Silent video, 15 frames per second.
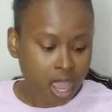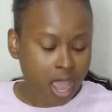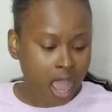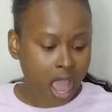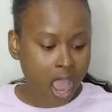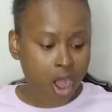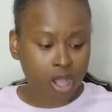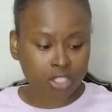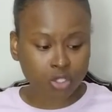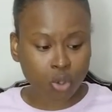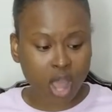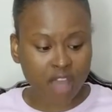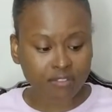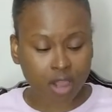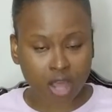I also
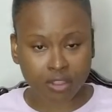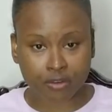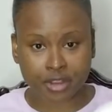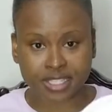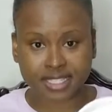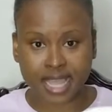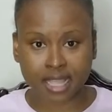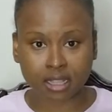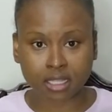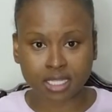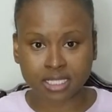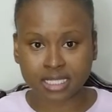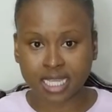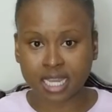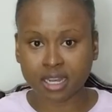have other recycled
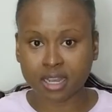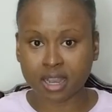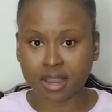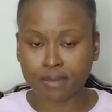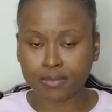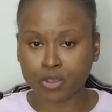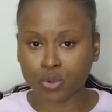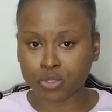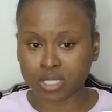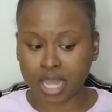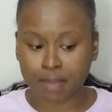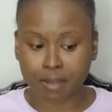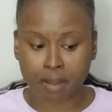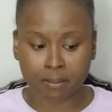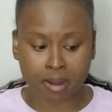containers that I'm using,
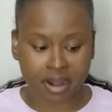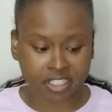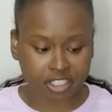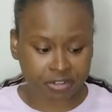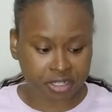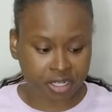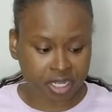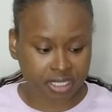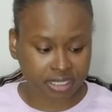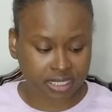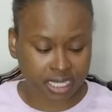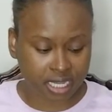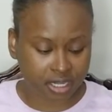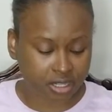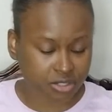like my margarine
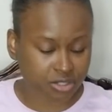containers.